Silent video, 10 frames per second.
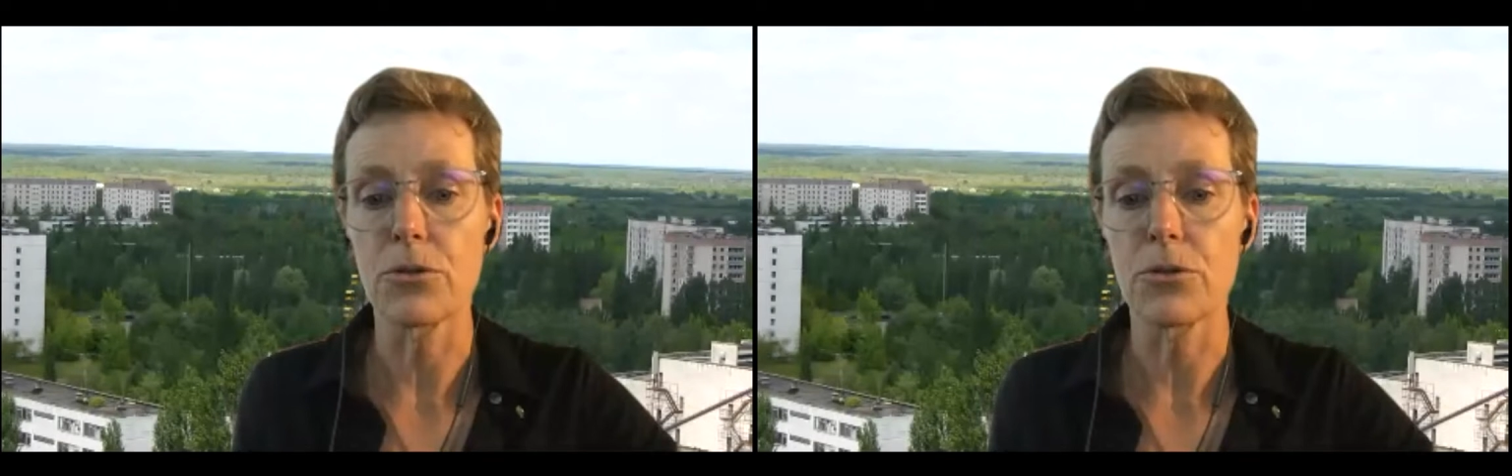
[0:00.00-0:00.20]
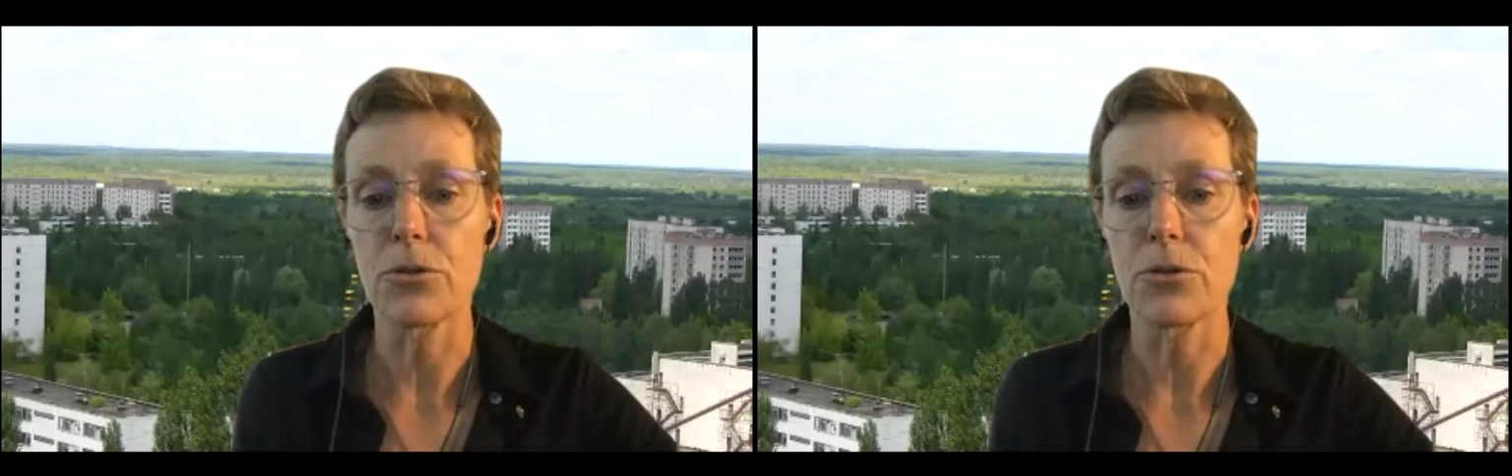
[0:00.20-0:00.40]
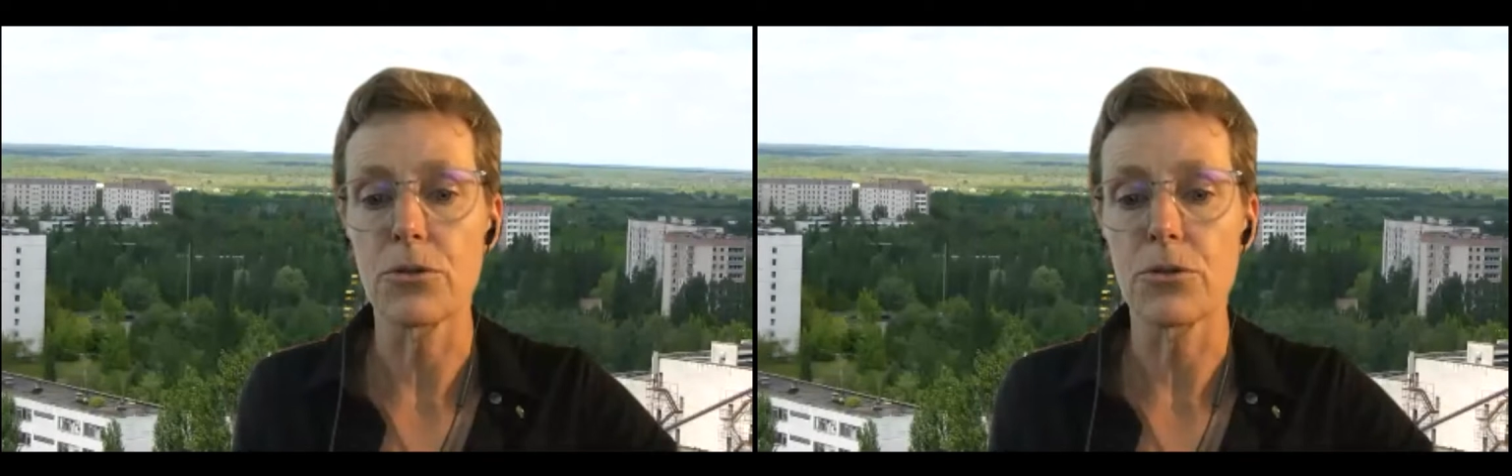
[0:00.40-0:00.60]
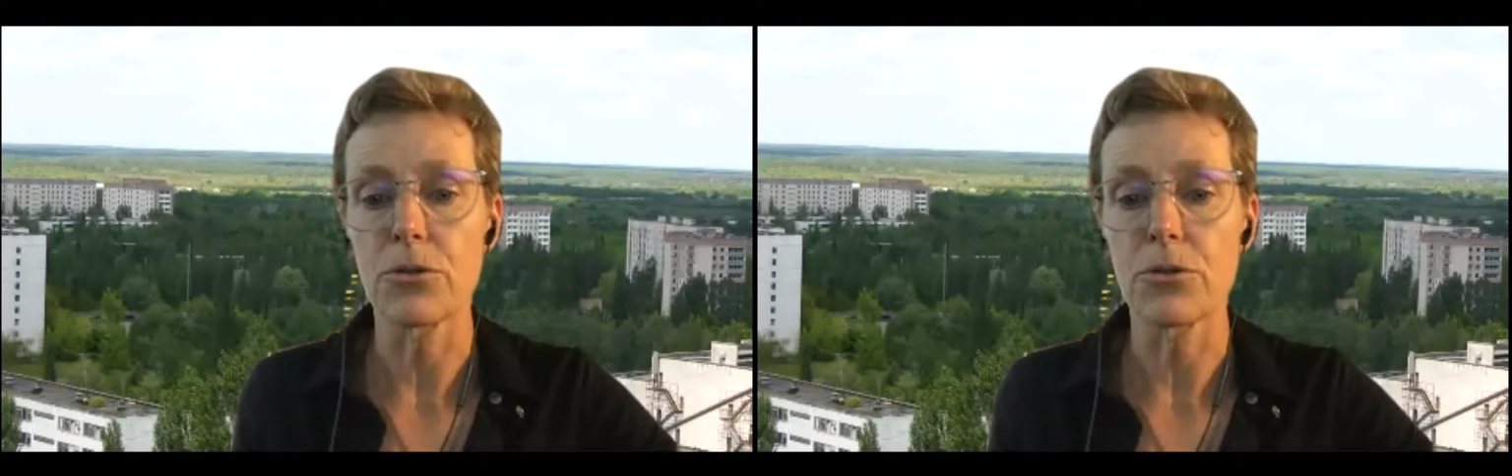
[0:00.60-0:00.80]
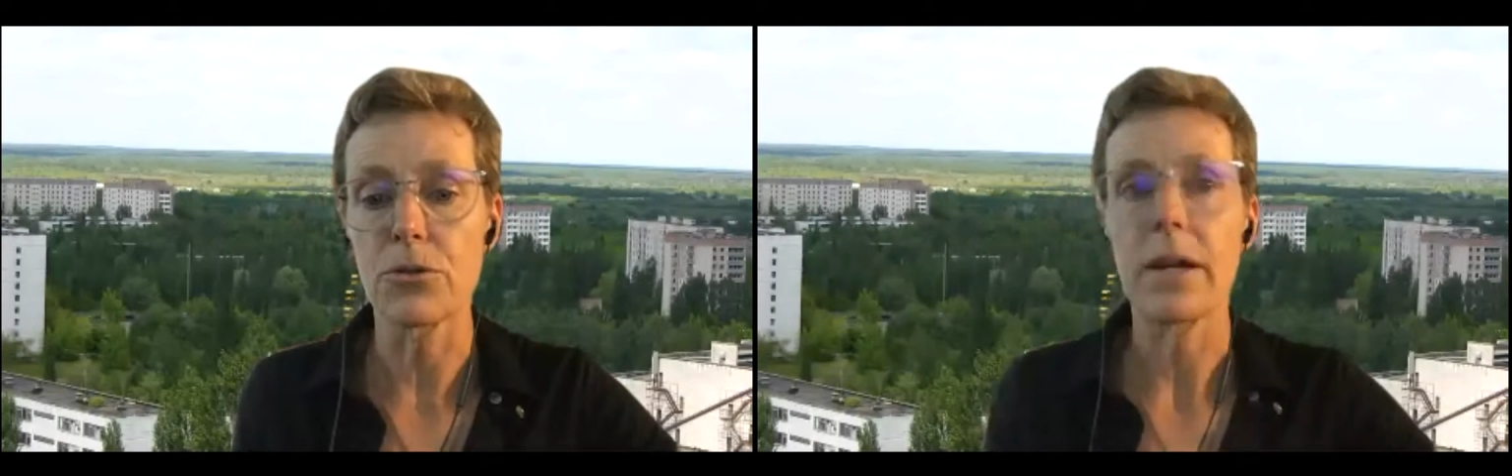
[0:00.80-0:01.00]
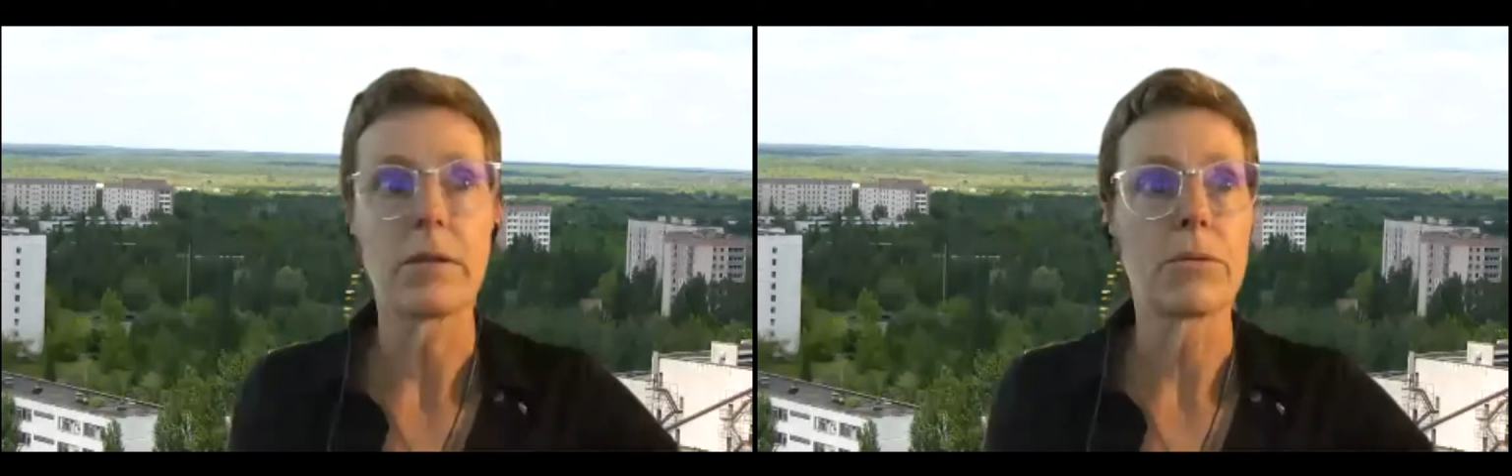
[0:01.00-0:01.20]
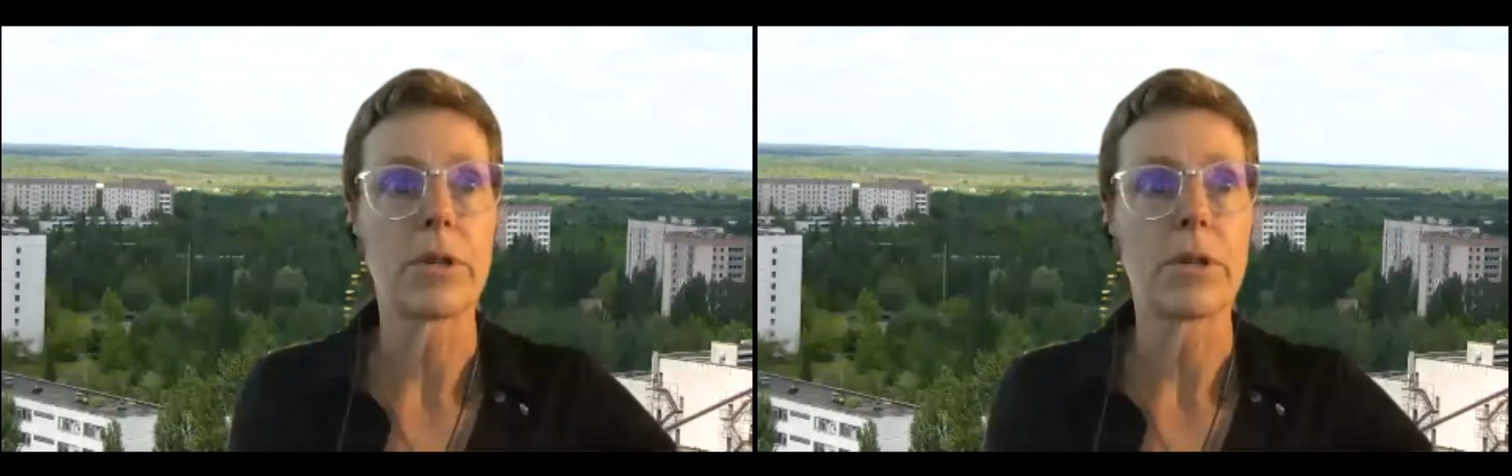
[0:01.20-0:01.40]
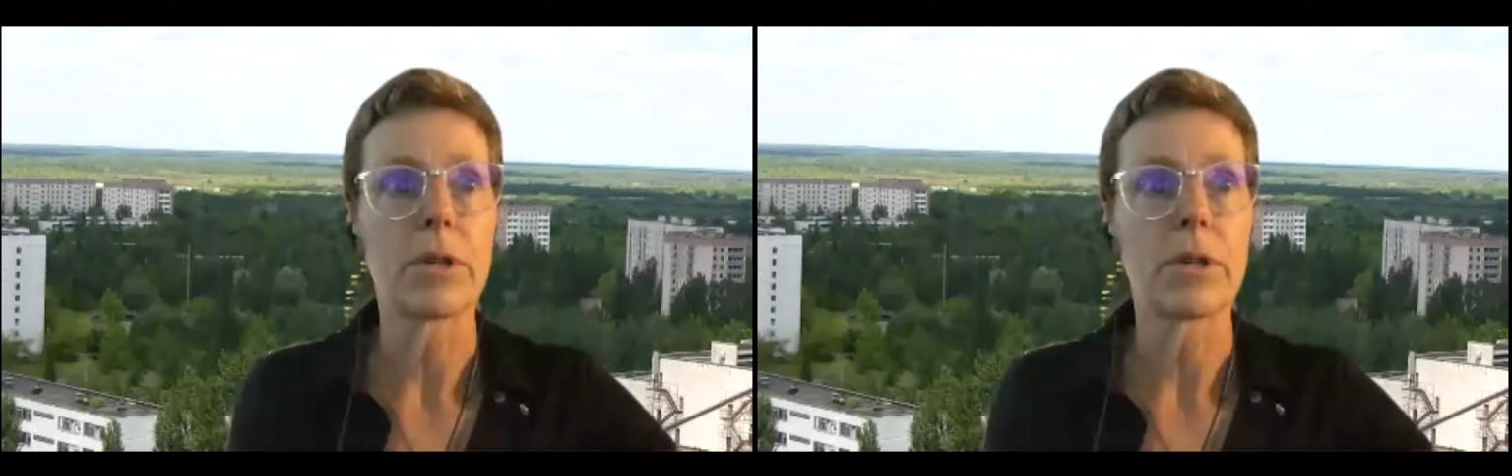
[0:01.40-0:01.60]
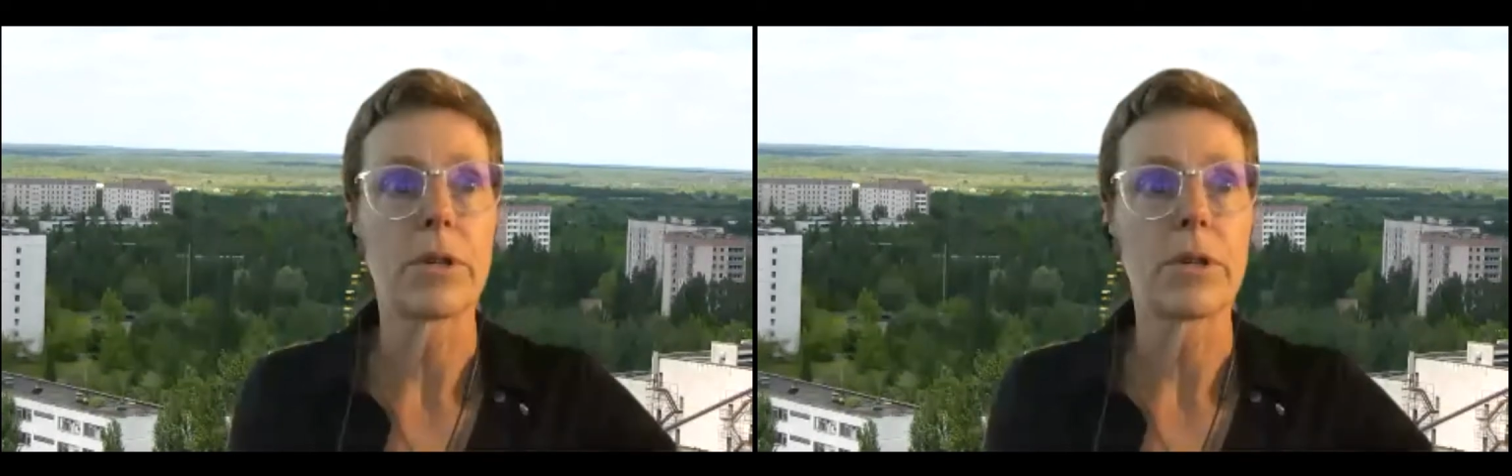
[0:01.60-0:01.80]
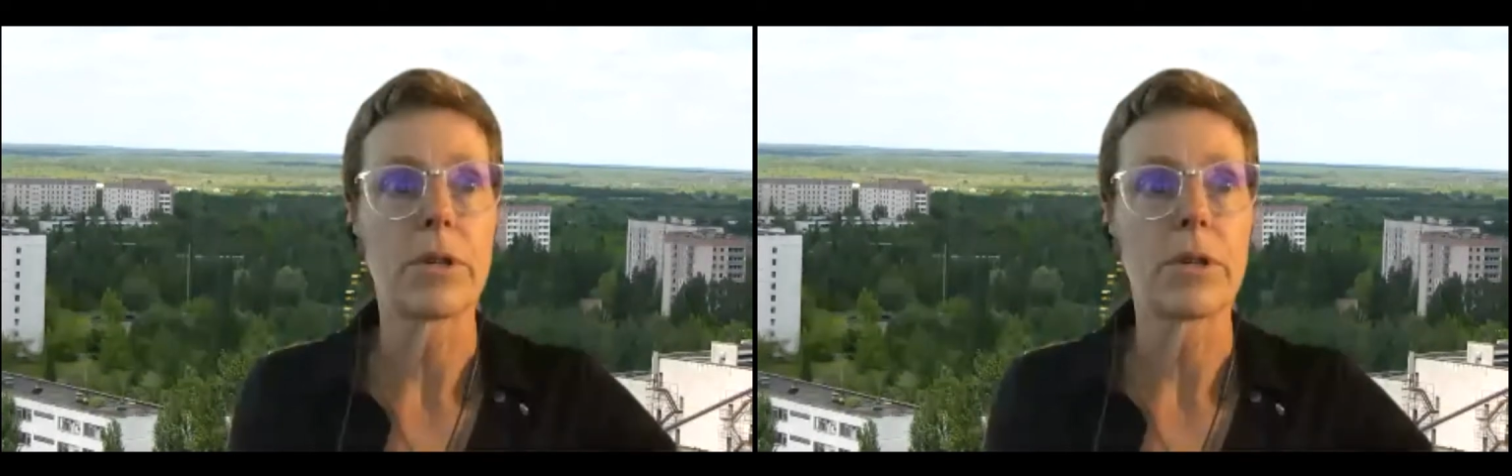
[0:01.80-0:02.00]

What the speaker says: go and kill those